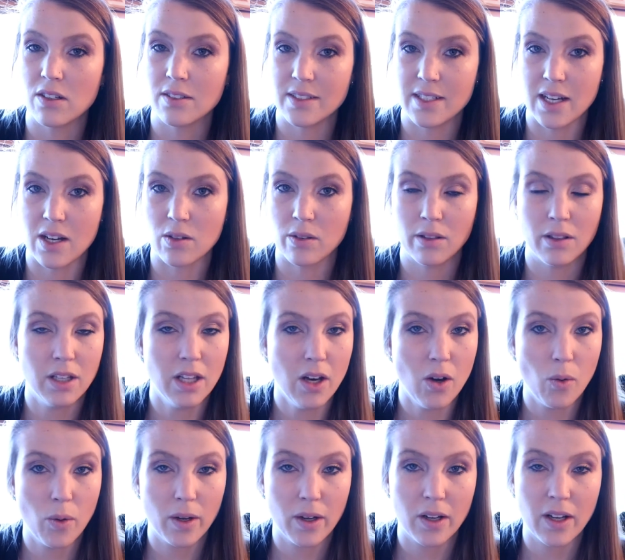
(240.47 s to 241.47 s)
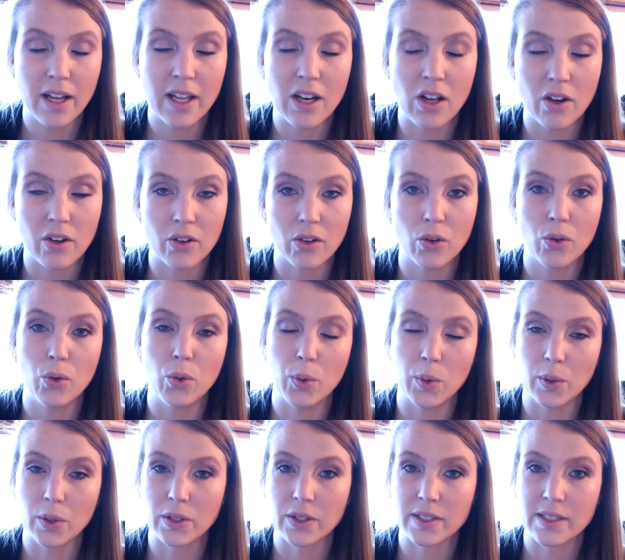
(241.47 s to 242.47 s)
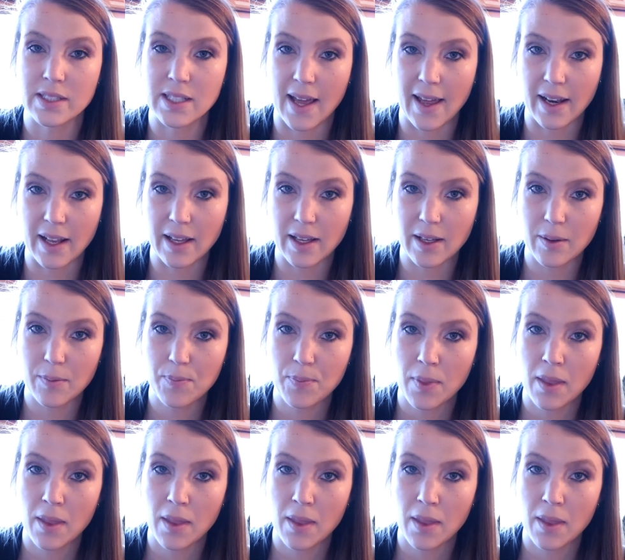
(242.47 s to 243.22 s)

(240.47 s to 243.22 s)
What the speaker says: down lower and on a cooler setting.